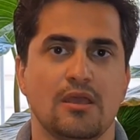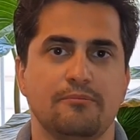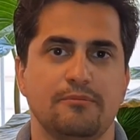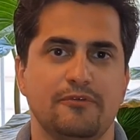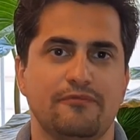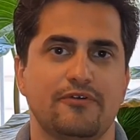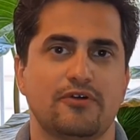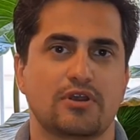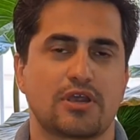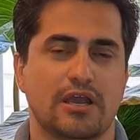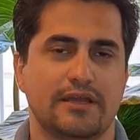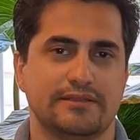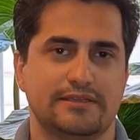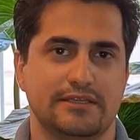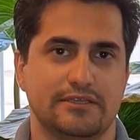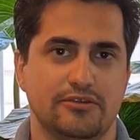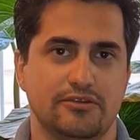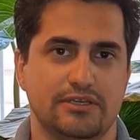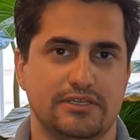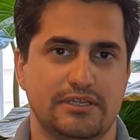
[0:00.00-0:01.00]
Before
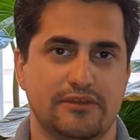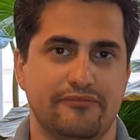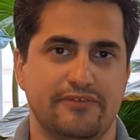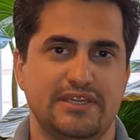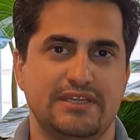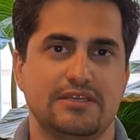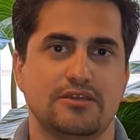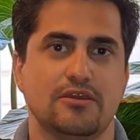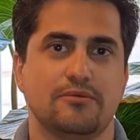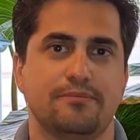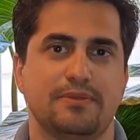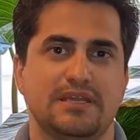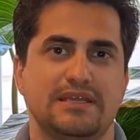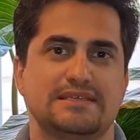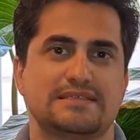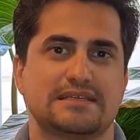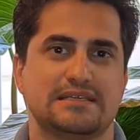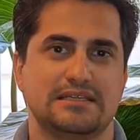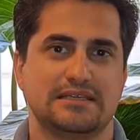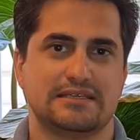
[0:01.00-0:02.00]
continuing the video,
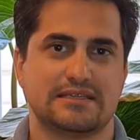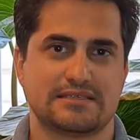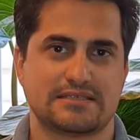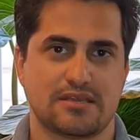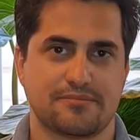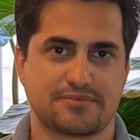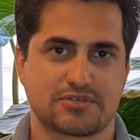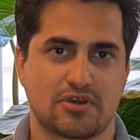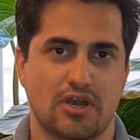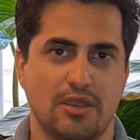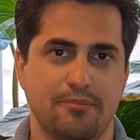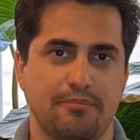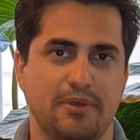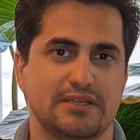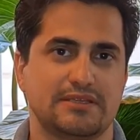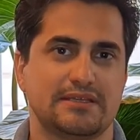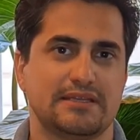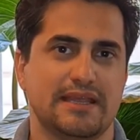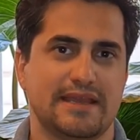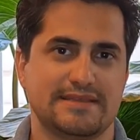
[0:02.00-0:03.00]
please click the subscribe
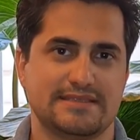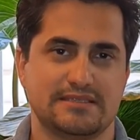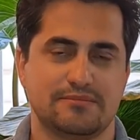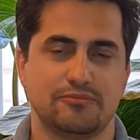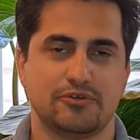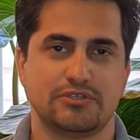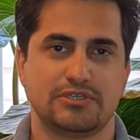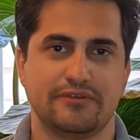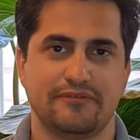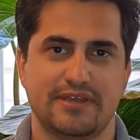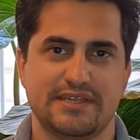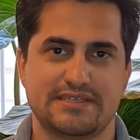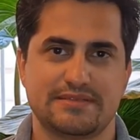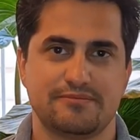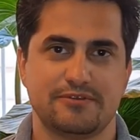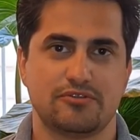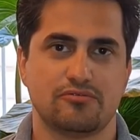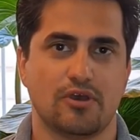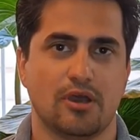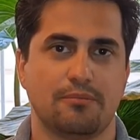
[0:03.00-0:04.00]
button as it motivates
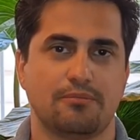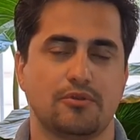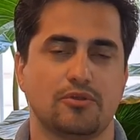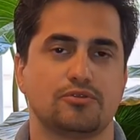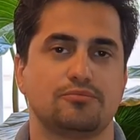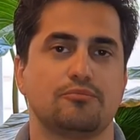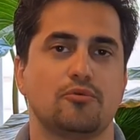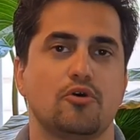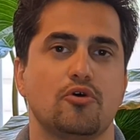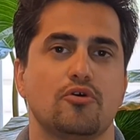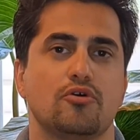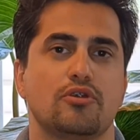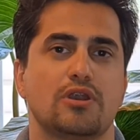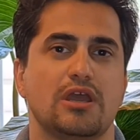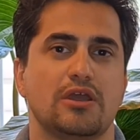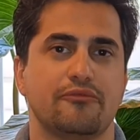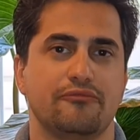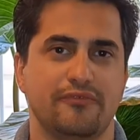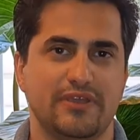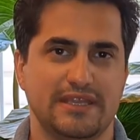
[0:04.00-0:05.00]
me to upload
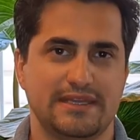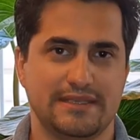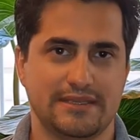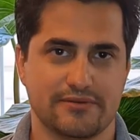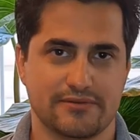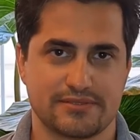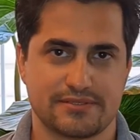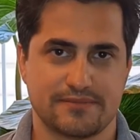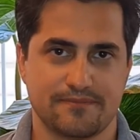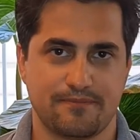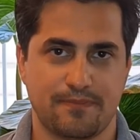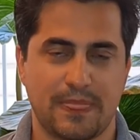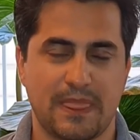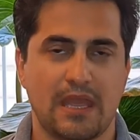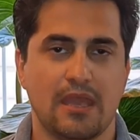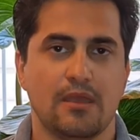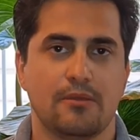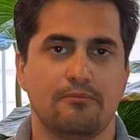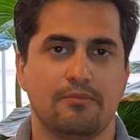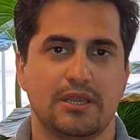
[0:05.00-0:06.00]
more videos.
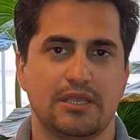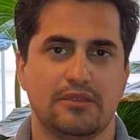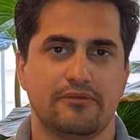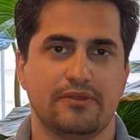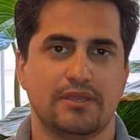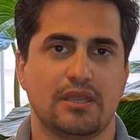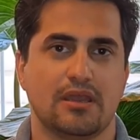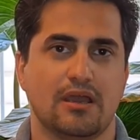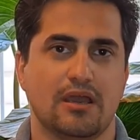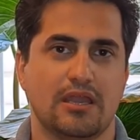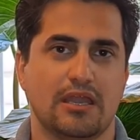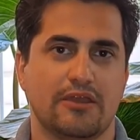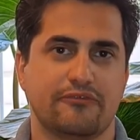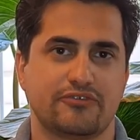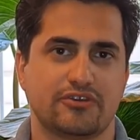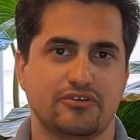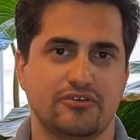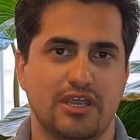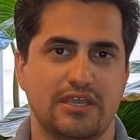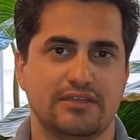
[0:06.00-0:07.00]
By the way, I have
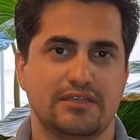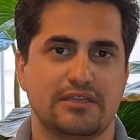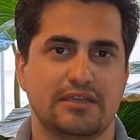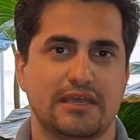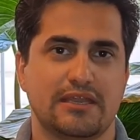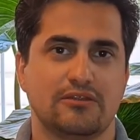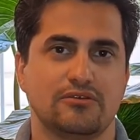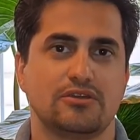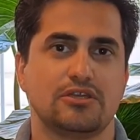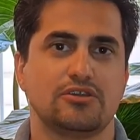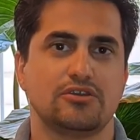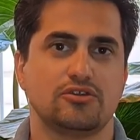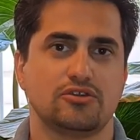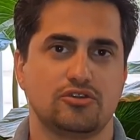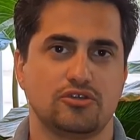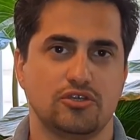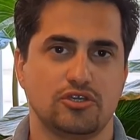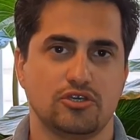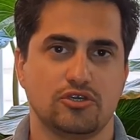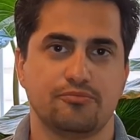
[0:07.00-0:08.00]
created another
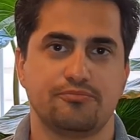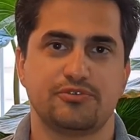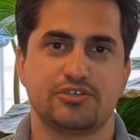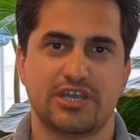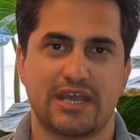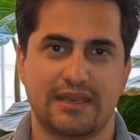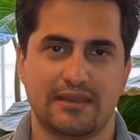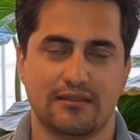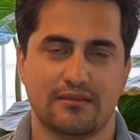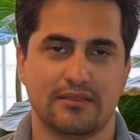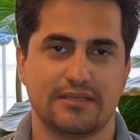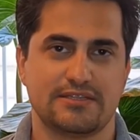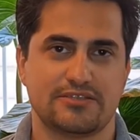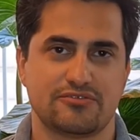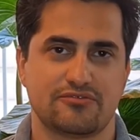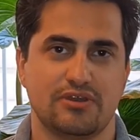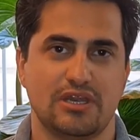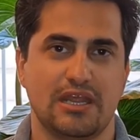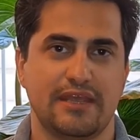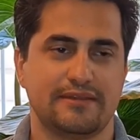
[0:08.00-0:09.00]
YouTube channel. It's
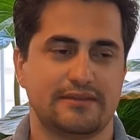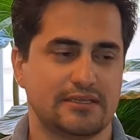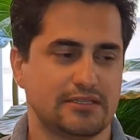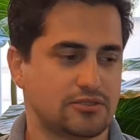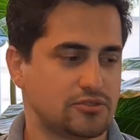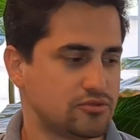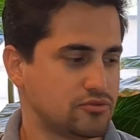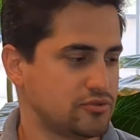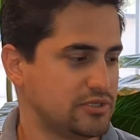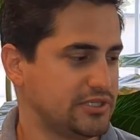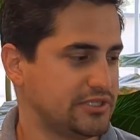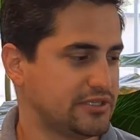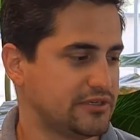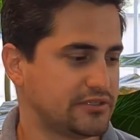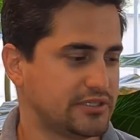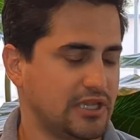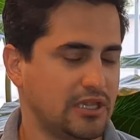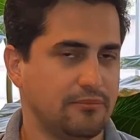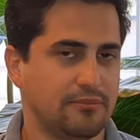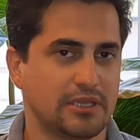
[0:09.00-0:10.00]
related to
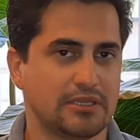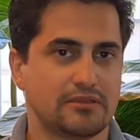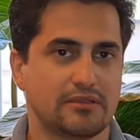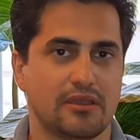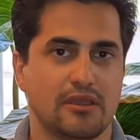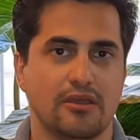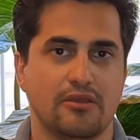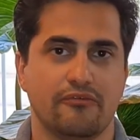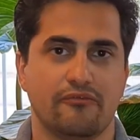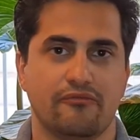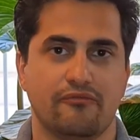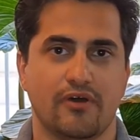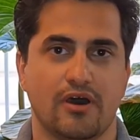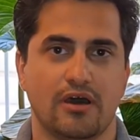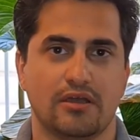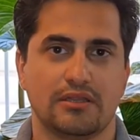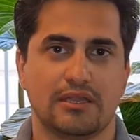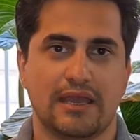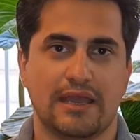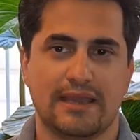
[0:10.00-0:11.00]
entertainment,
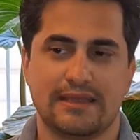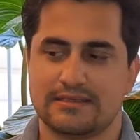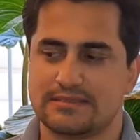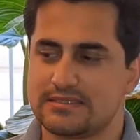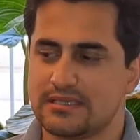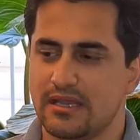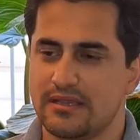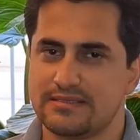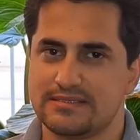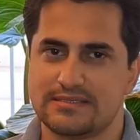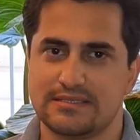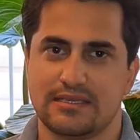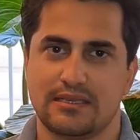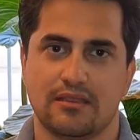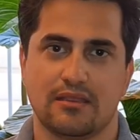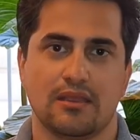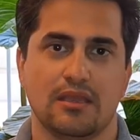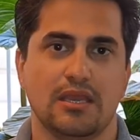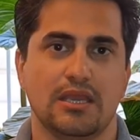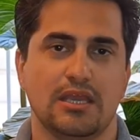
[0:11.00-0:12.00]
fun, and sightseeing.
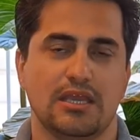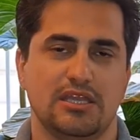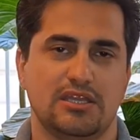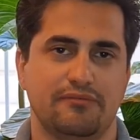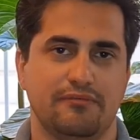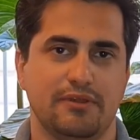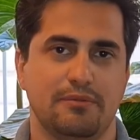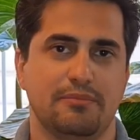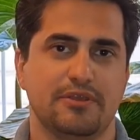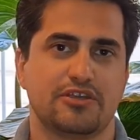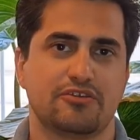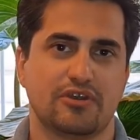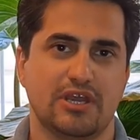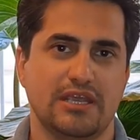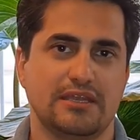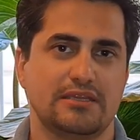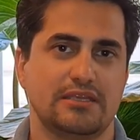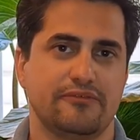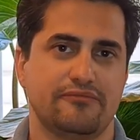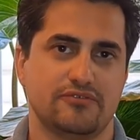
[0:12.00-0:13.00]
It will be
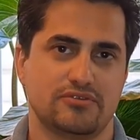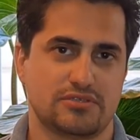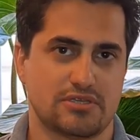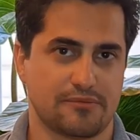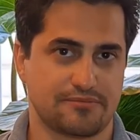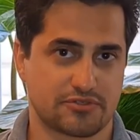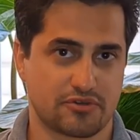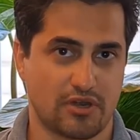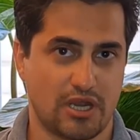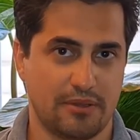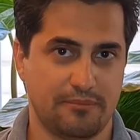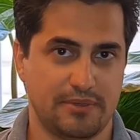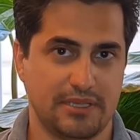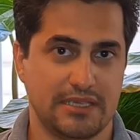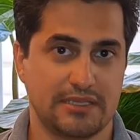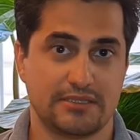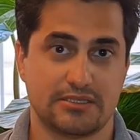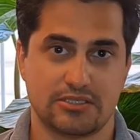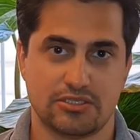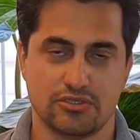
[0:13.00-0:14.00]
great if you subscribe
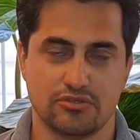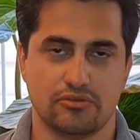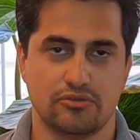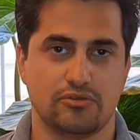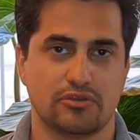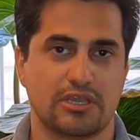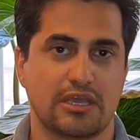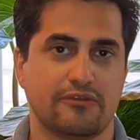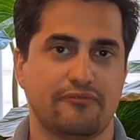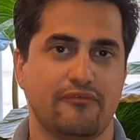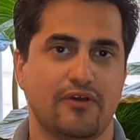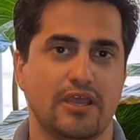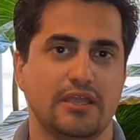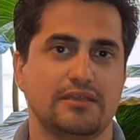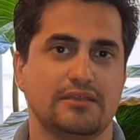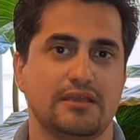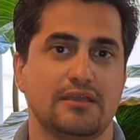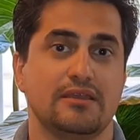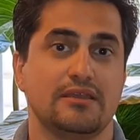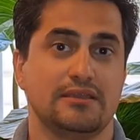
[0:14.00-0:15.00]
it too. You can
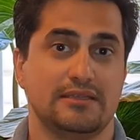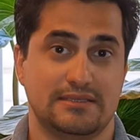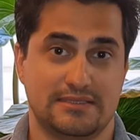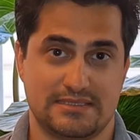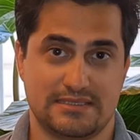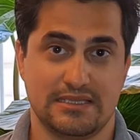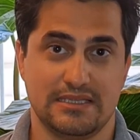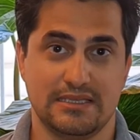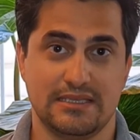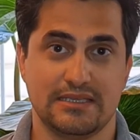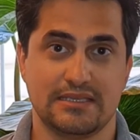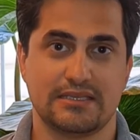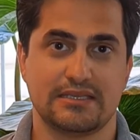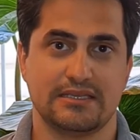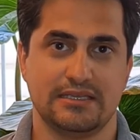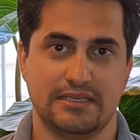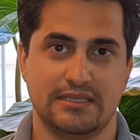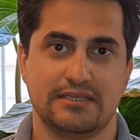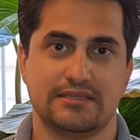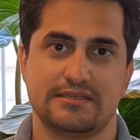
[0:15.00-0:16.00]
find its link
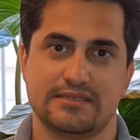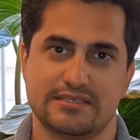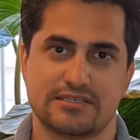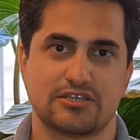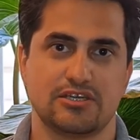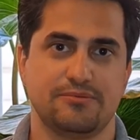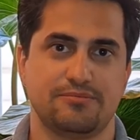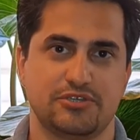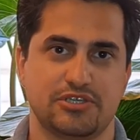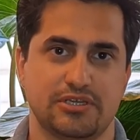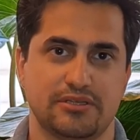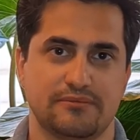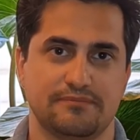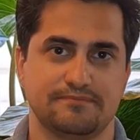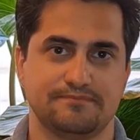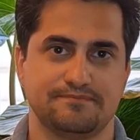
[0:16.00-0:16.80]
in description.